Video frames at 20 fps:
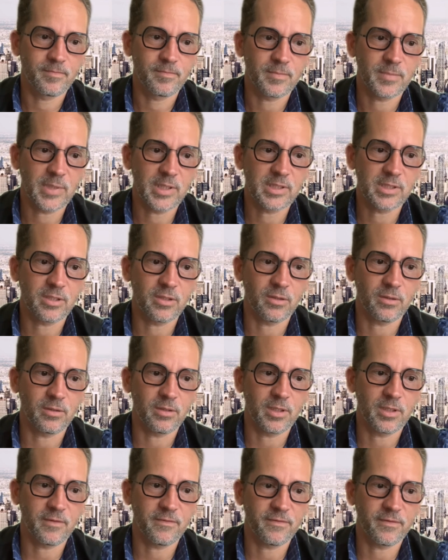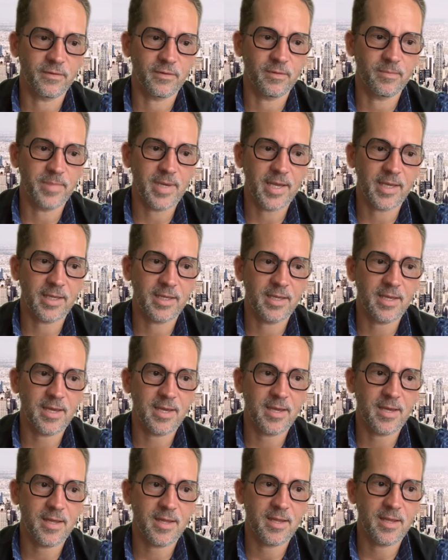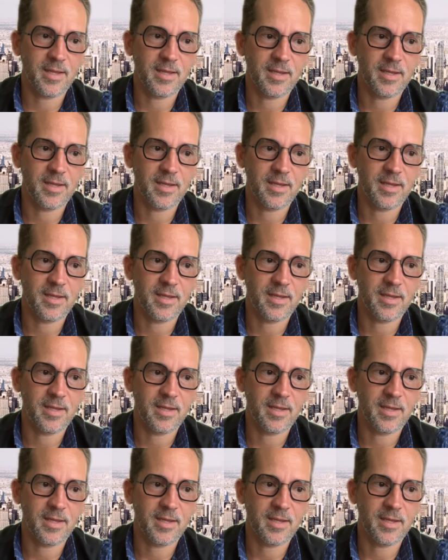Let's go a little further back yet.